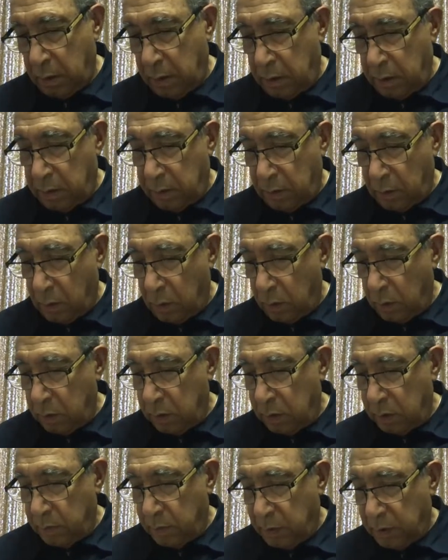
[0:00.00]
These are all
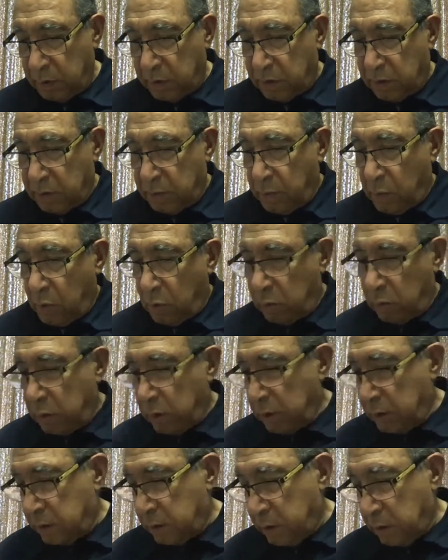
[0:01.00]
bunch
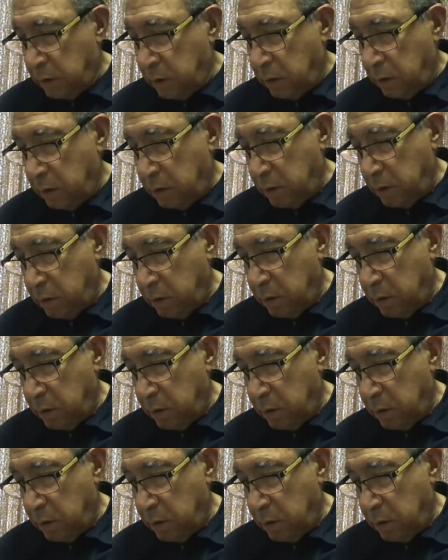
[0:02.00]
moldies here.